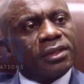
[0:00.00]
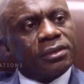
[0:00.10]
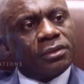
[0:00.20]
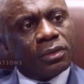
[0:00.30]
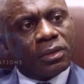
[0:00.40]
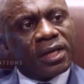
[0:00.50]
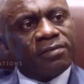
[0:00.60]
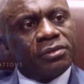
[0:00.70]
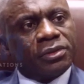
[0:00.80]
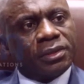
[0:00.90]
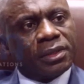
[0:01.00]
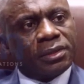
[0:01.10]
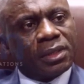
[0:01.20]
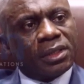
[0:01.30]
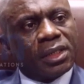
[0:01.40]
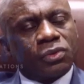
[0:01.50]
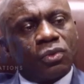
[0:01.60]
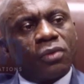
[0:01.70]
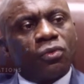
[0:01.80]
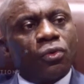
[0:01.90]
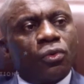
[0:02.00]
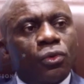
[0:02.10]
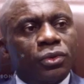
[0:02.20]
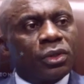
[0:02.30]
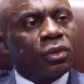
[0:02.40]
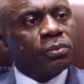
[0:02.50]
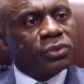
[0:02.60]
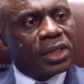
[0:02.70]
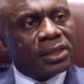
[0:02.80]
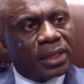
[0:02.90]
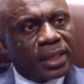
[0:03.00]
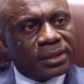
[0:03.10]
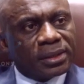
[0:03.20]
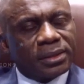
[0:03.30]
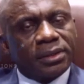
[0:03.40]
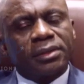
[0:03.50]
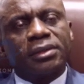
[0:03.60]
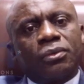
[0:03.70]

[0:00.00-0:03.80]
and non-live business, and that's why we hold the composite license.